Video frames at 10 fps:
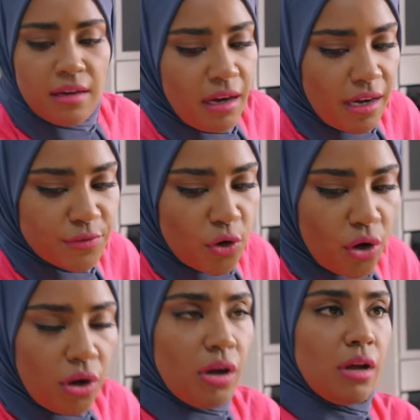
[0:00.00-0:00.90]
I've
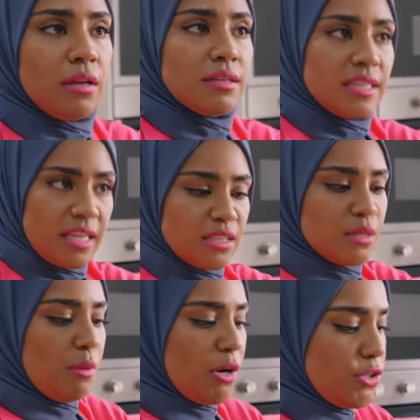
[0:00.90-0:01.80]
got tinned
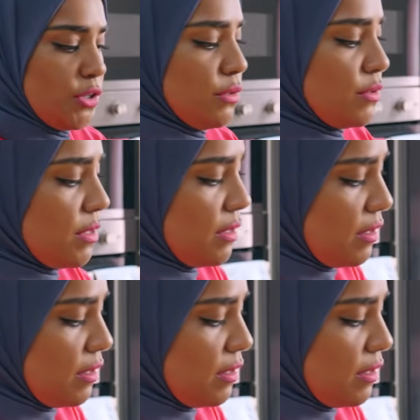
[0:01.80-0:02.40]
tomatoes.